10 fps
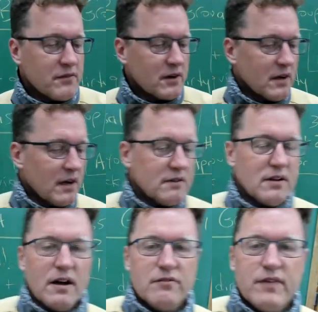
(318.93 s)
if you're a,
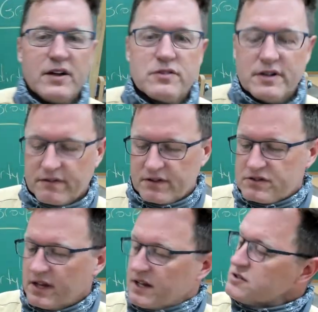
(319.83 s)
a veteran of the
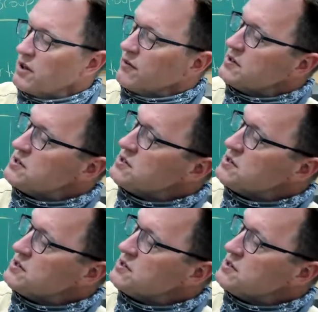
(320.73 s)
scene. So this